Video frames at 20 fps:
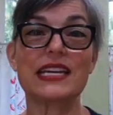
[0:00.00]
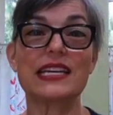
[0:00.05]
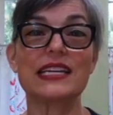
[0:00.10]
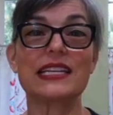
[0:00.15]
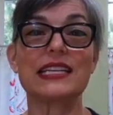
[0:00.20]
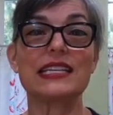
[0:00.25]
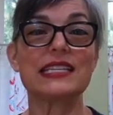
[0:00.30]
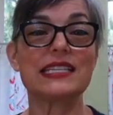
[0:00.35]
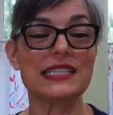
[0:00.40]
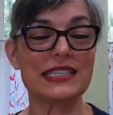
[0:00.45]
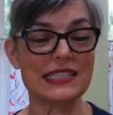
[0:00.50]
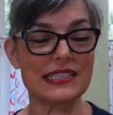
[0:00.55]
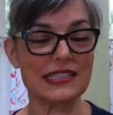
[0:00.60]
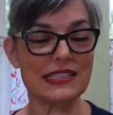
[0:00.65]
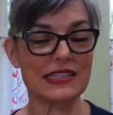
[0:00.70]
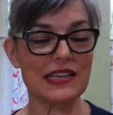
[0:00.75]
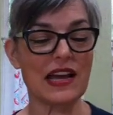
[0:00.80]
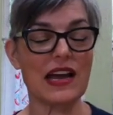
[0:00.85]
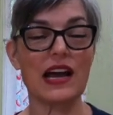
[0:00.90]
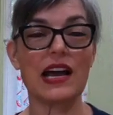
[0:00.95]
It
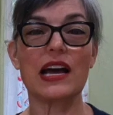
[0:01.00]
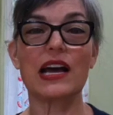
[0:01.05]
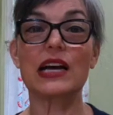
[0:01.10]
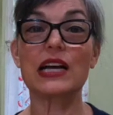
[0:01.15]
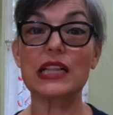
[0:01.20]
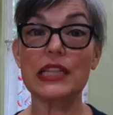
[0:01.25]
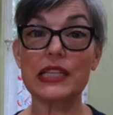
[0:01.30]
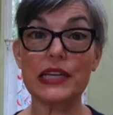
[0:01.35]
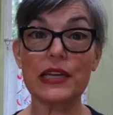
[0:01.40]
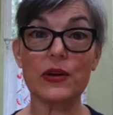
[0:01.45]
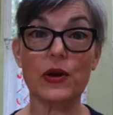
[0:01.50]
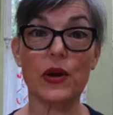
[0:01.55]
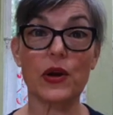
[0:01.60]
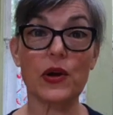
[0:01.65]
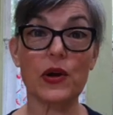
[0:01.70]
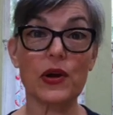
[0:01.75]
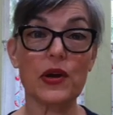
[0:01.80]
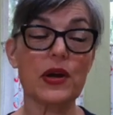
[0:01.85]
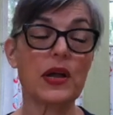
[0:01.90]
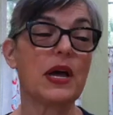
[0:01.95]
is a
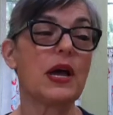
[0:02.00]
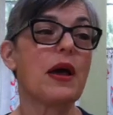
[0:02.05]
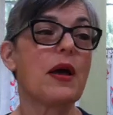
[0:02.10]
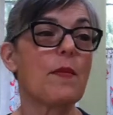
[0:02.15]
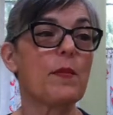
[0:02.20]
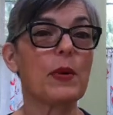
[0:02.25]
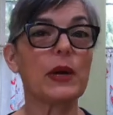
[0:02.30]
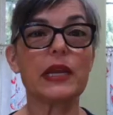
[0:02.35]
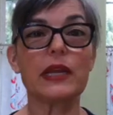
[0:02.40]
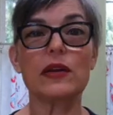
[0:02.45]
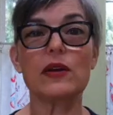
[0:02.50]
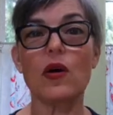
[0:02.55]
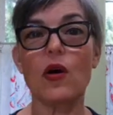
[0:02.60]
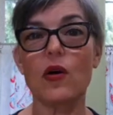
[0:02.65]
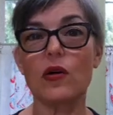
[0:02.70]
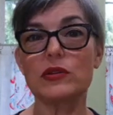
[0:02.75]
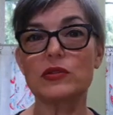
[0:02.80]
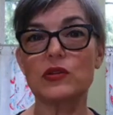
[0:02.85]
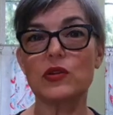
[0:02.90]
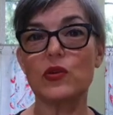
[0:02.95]
cleaner, but it
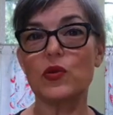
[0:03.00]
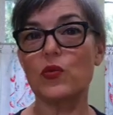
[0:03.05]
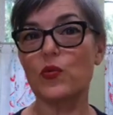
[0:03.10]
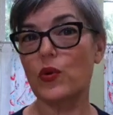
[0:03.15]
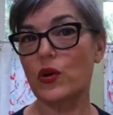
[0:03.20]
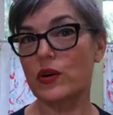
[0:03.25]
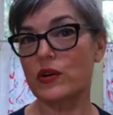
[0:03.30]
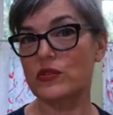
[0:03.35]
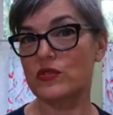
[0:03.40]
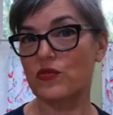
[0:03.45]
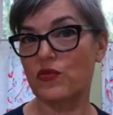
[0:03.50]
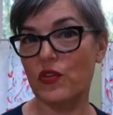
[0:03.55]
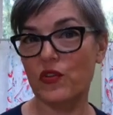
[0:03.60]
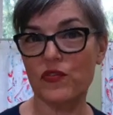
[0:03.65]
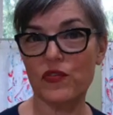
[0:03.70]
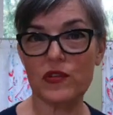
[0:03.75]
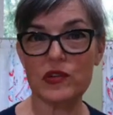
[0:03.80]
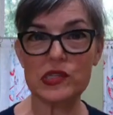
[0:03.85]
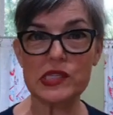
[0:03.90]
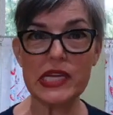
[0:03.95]
also works for
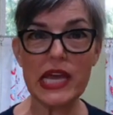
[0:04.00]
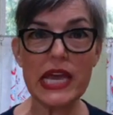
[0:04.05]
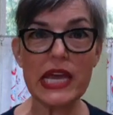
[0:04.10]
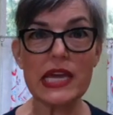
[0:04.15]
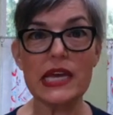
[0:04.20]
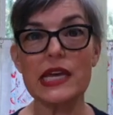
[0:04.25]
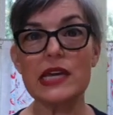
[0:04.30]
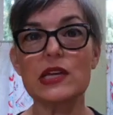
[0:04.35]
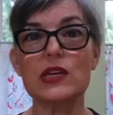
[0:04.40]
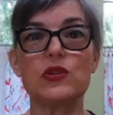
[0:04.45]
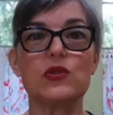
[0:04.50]
first aid.